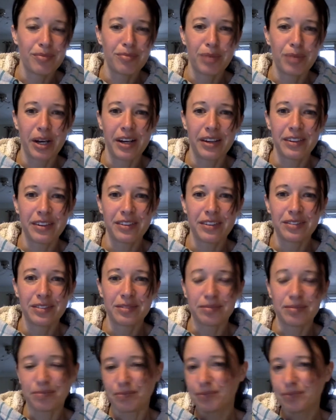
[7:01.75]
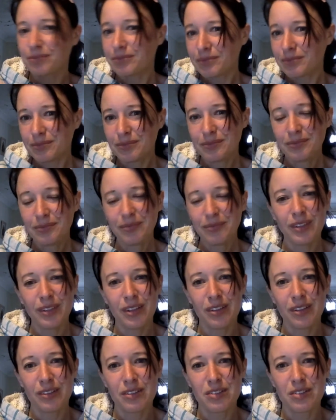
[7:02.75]
but
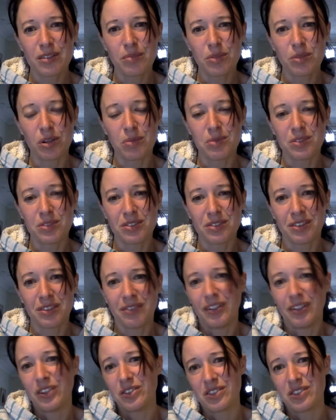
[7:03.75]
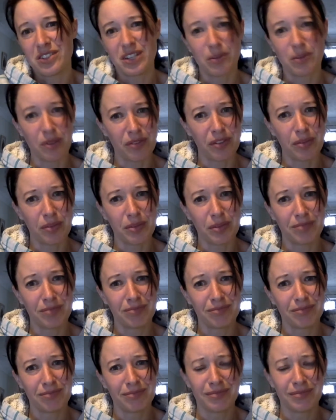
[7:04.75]
sometimes they'll just sit with him
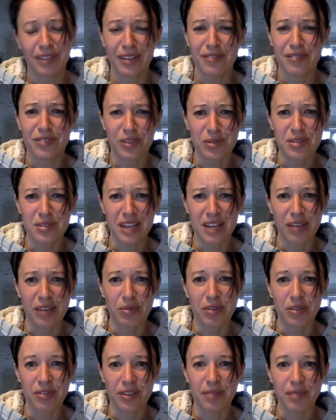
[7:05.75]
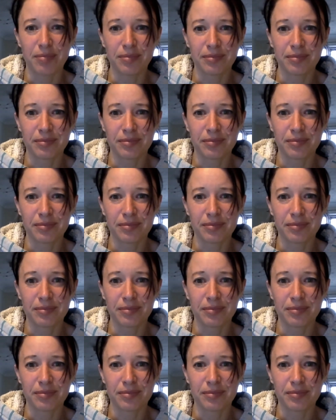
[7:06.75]
and feel sad with him.